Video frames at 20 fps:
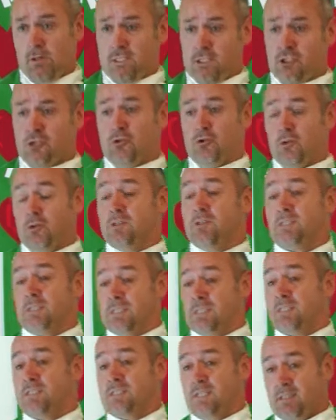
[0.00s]
Paul
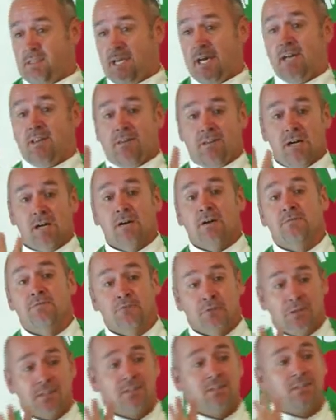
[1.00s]
assures us that that
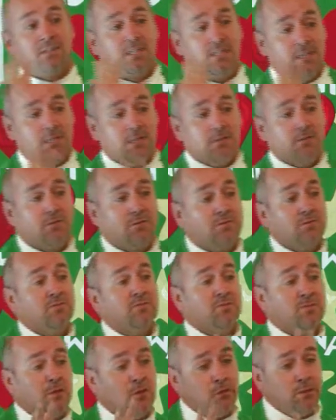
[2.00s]
love will continue
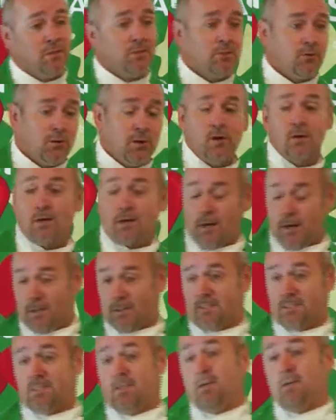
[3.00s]
to flow into our
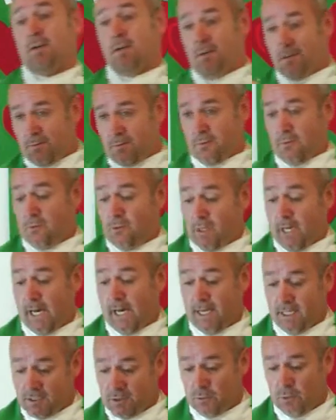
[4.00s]
hearts through
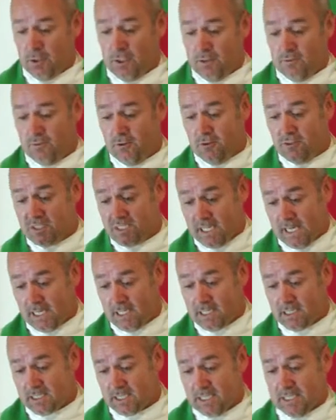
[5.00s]
God's word. Verse
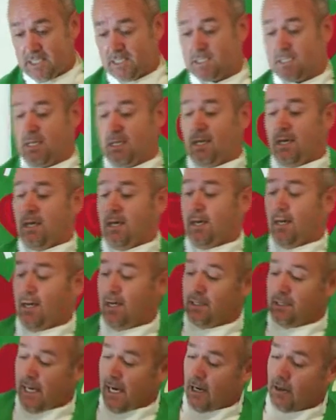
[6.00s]
10, he says,
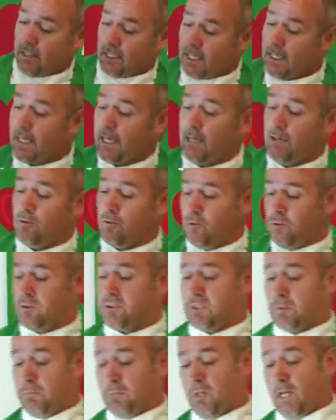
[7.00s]
Now he
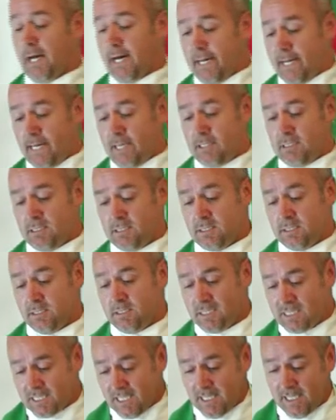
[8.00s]
who supplies
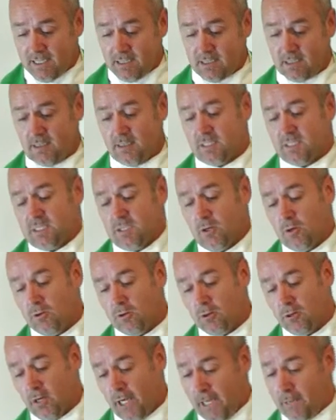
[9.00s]
seed to the
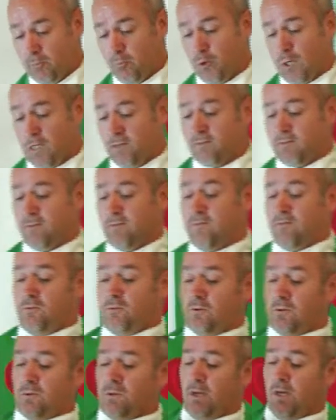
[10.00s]
sower and bread for
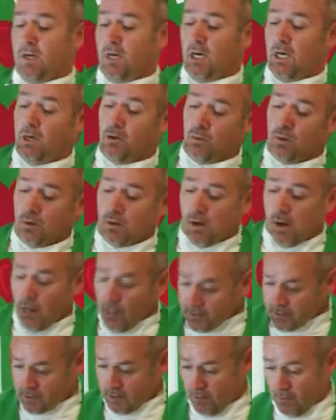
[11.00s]
food will
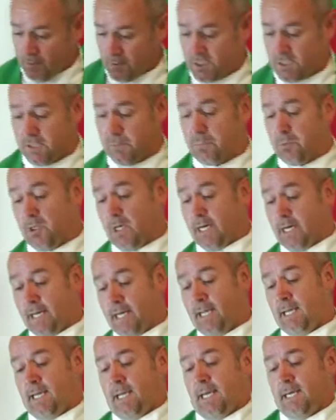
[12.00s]
also
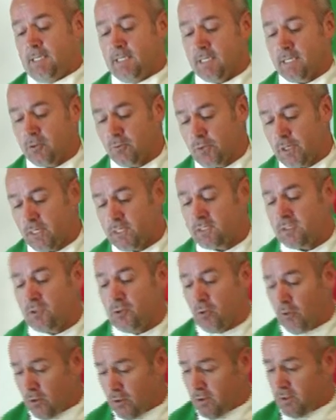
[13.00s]
supply and
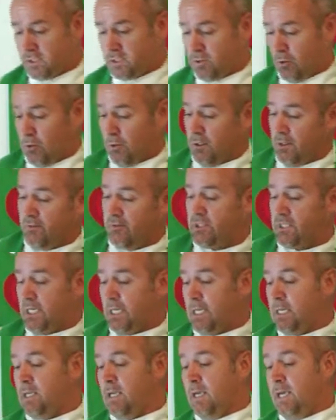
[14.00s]
increase your store of
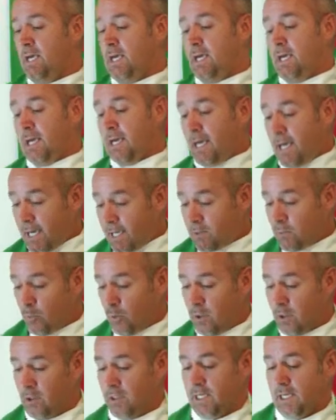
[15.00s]
seed
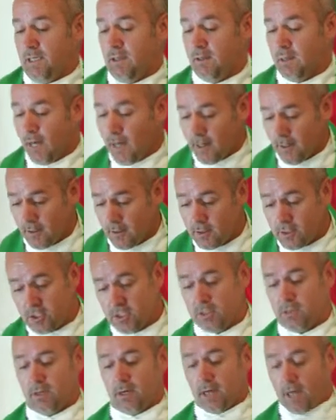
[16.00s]
and will
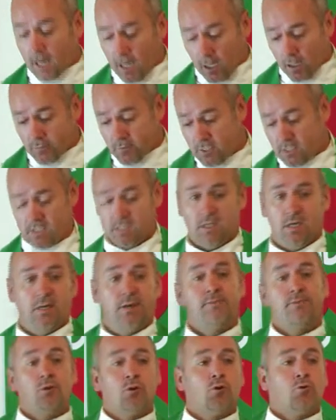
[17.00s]
enlarge the harvest
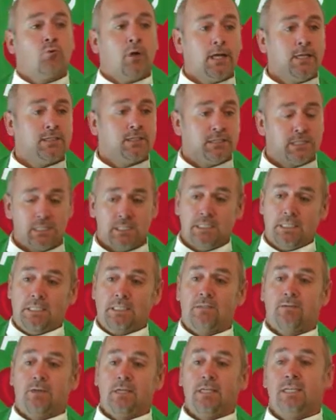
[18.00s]
of your
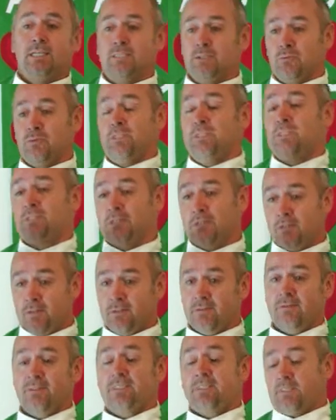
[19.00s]
righteousness. Right? As we
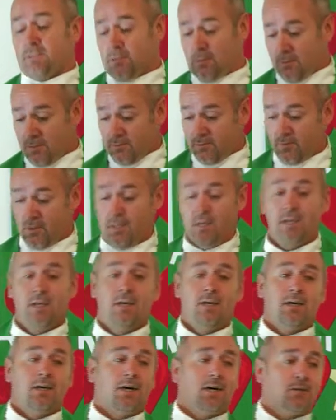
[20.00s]

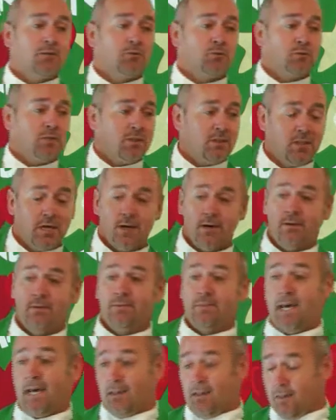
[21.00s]
serve others with
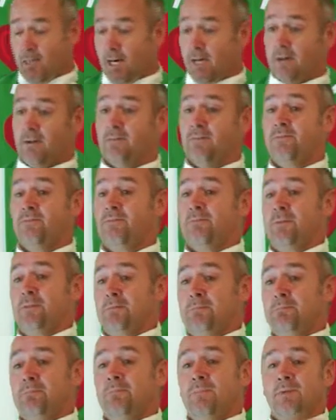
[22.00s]
love, that
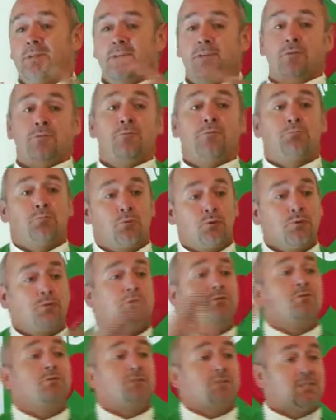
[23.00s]
love, it will
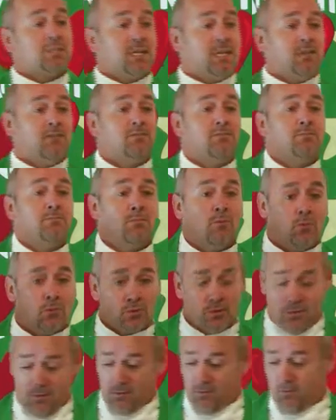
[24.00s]
produce even
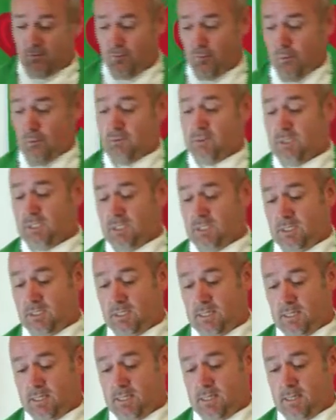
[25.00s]
more
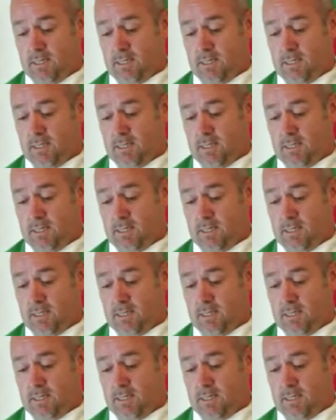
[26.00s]
fruits.